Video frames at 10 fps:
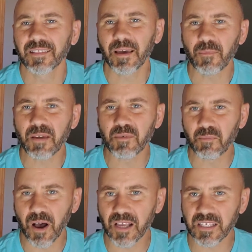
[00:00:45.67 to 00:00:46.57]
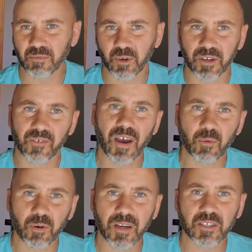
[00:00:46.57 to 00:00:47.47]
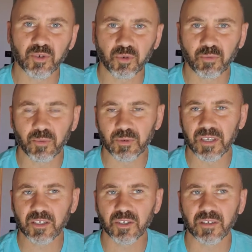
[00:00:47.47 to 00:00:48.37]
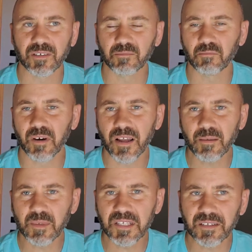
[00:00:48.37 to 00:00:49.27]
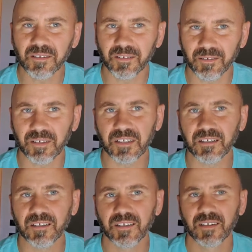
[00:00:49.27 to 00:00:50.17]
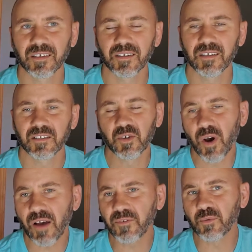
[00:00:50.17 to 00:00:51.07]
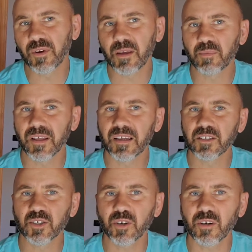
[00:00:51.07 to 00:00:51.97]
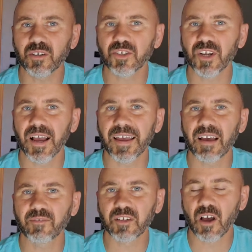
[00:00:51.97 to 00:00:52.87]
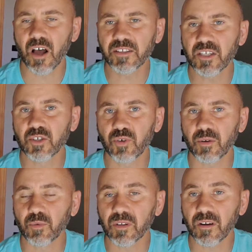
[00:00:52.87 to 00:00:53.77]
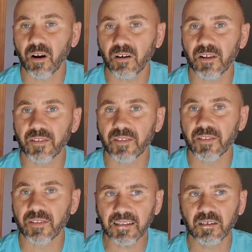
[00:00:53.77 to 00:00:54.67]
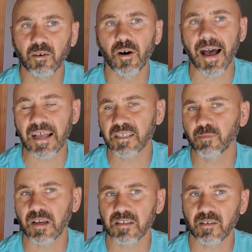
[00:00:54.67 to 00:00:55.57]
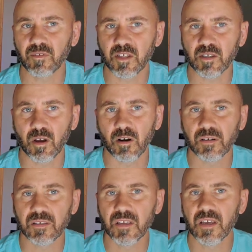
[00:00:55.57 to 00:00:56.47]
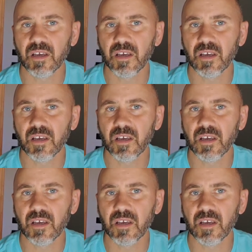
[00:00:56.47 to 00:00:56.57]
that might be possible if I were a true musician, but I'm still learning. Too often when I play at church, I have to concentrate really hard on the technical aspects of the songs